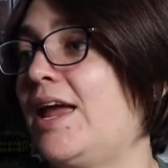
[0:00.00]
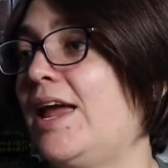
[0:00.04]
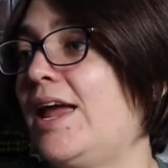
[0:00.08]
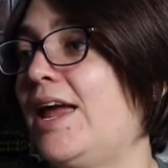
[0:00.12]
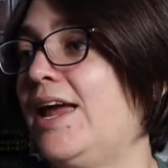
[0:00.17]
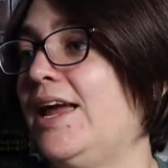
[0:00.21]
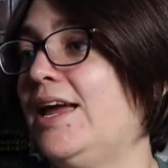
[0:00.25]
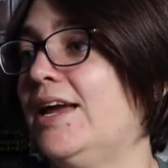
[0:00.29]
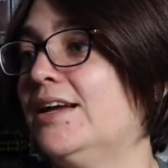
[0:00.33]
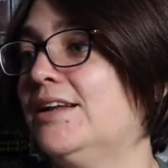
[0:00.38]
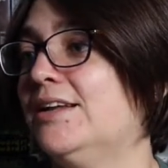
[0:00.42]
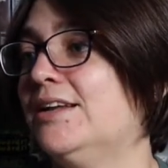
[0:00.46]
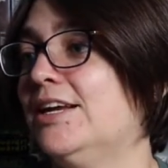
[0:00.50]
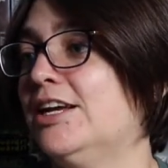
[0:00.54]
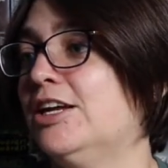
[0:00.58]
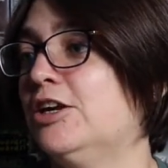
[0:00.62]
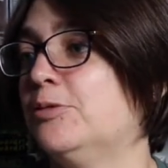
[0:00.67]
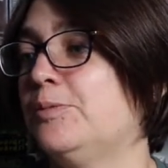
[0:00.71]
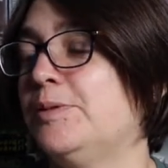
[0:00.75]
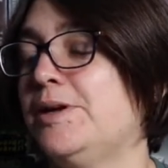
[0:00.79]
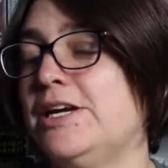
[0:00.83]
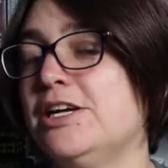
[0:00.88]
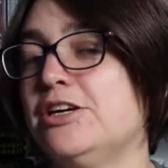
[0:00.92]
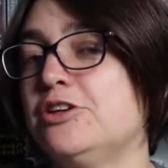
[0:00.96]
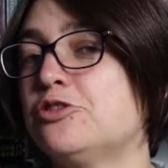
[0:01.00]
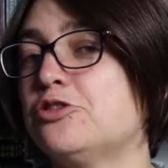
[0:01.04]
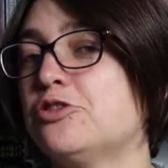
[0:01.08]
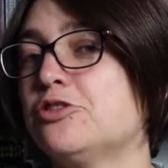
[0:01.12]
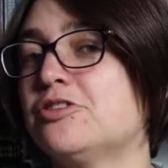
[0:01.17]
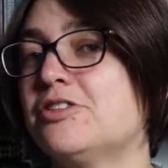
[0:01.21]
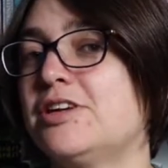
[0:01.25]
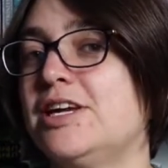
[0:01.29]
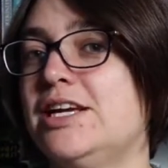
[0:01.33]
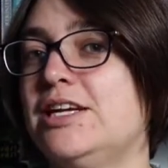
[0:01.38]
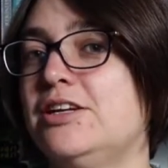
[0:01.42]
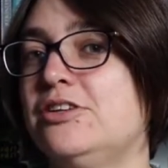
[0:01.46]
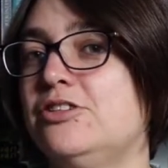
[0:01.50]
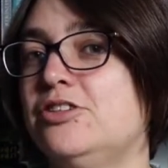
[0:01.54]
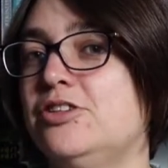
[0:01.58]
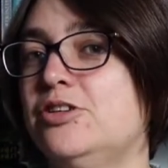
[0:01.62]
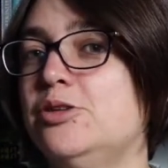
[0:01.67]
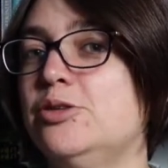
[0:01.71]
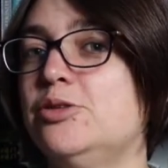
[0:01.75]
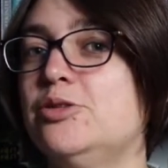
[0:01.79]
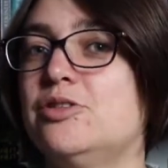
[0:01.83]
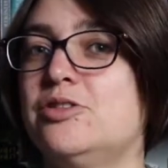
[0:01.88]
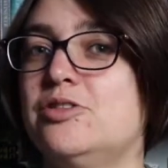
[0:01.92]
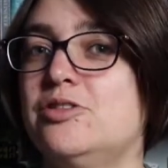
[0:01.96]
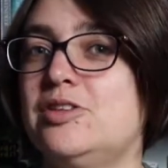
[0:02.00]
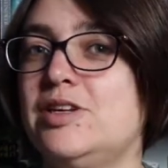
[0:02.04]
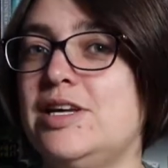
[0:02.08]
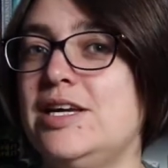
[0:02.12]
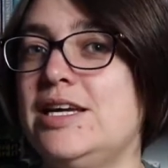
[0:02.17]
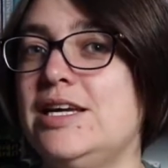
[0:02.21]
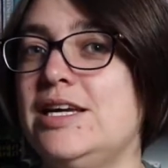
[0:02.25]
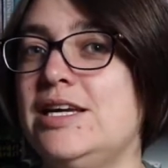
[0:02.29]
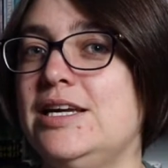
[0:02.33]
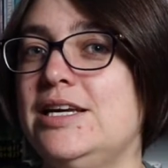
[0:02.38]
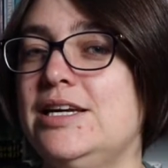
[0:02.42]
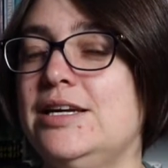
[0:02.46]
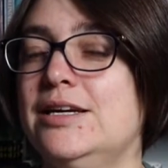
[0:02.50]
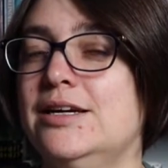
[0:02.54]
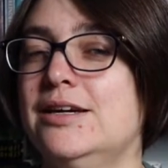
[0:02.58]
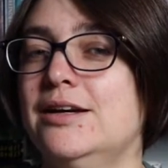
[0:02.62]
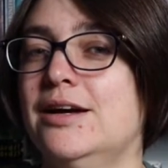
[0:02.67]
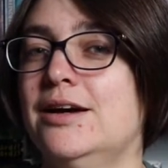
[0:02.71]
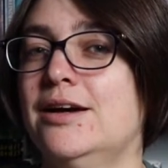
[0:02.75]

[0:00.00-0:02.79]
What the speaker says: And it'll be interesting to see